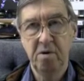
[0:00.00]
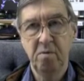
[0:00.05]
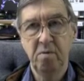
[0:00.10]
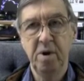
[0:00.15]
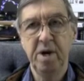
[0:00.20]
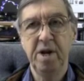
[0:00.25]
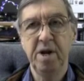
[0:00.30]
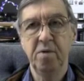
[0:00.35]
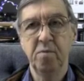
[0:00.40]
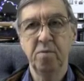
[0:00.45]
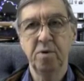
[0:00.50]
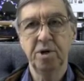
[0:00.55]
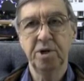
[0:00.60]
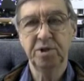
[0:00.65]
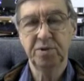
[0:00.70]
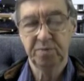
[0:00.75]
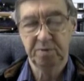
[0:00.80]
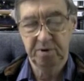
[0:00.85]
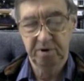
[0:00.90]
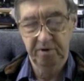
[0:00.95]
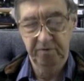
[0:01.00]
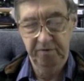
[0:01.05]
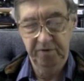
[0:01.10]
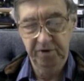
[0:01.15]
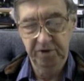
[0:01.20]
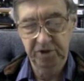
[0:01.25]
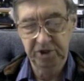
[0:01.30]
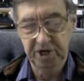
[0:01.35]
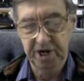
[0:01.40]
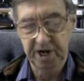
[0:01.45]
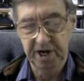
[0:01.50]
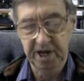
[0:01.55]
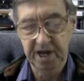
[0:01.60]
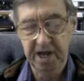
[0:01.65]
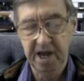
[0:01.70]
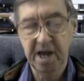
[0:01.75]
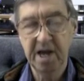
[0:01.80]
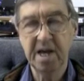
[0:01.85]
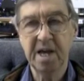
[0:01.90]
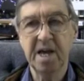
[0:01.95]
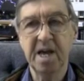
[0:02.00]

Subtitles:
reading Wordsworth, Shelley,